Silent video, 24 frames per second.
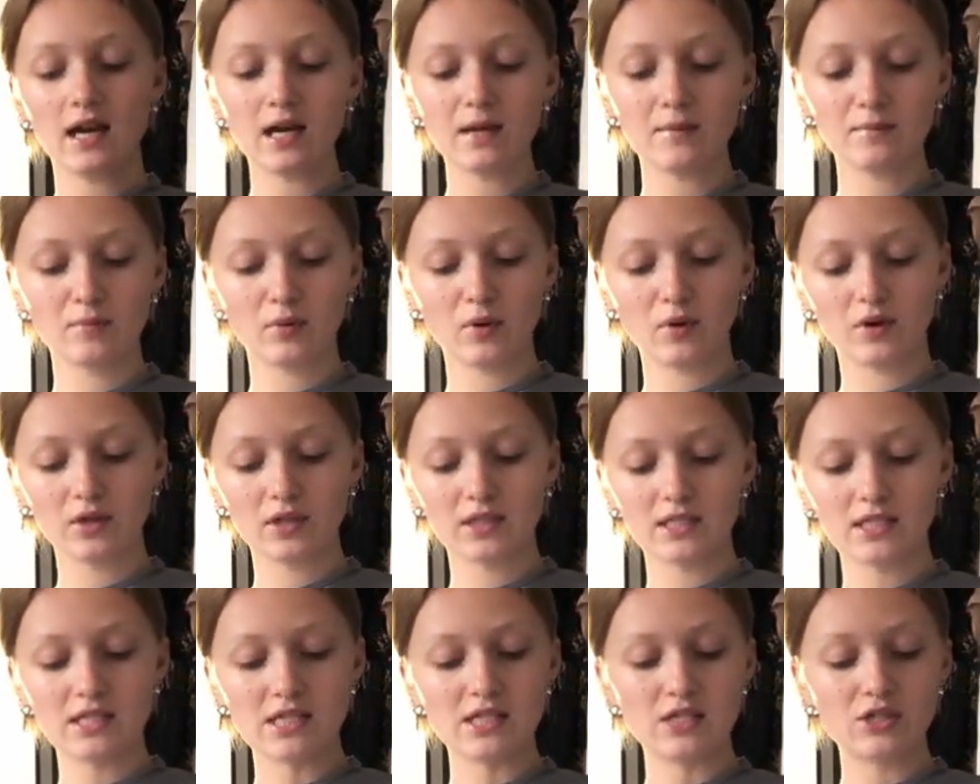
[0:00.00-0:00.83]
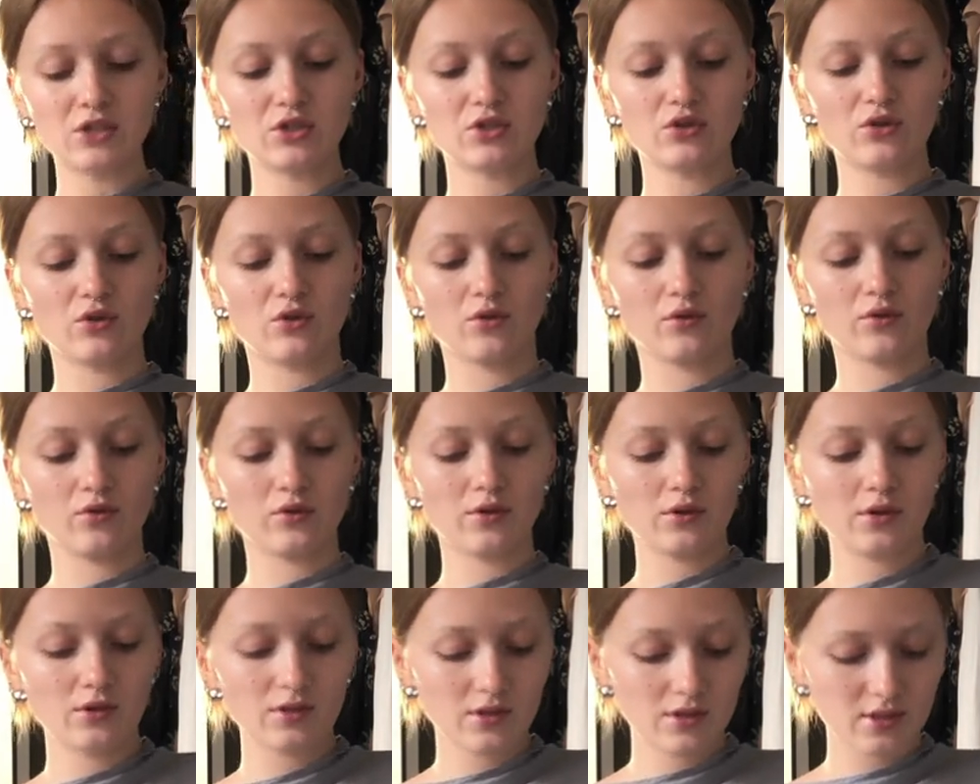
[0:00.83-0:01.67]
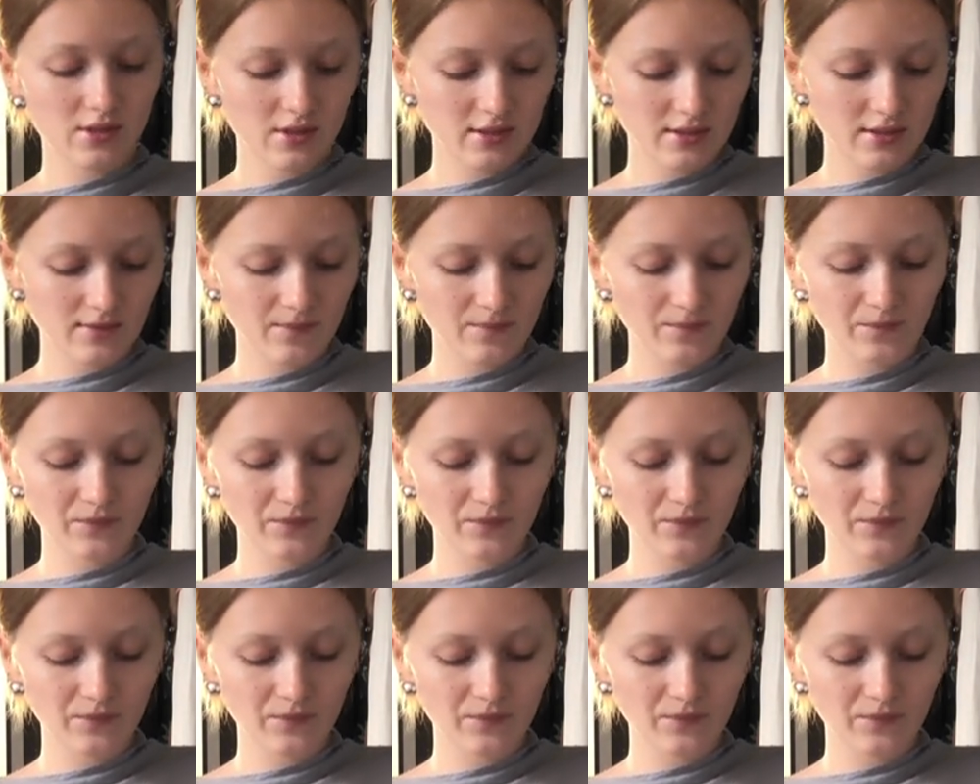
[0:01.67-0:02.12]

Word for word: I bought these shorts.